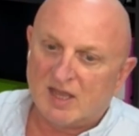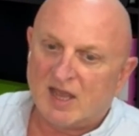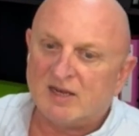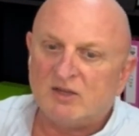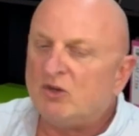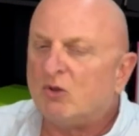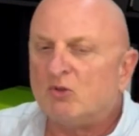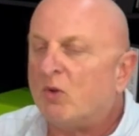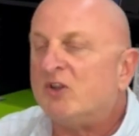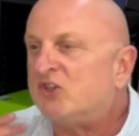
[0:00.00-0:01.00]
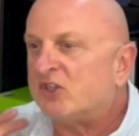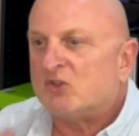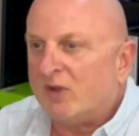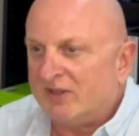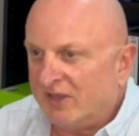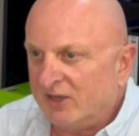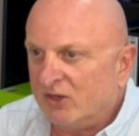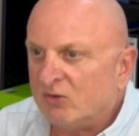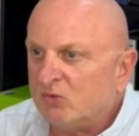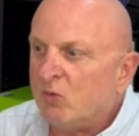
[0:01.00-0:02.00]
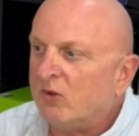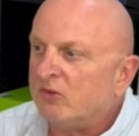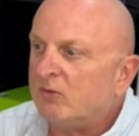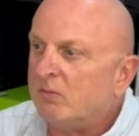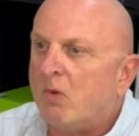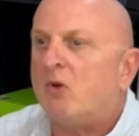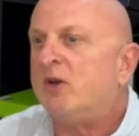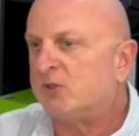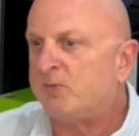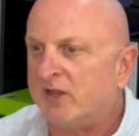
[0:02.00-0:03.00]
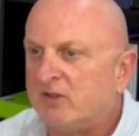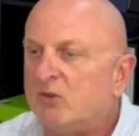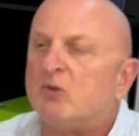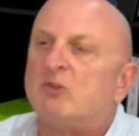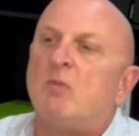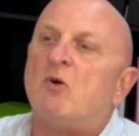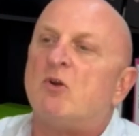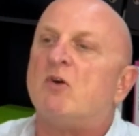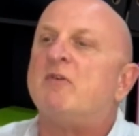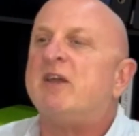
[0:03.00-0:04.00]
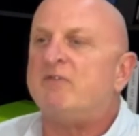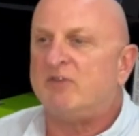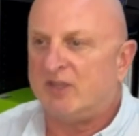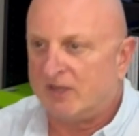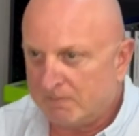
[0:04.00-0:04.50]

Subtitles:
And you don't want just one thing. You don't want more respect. You want more of everything.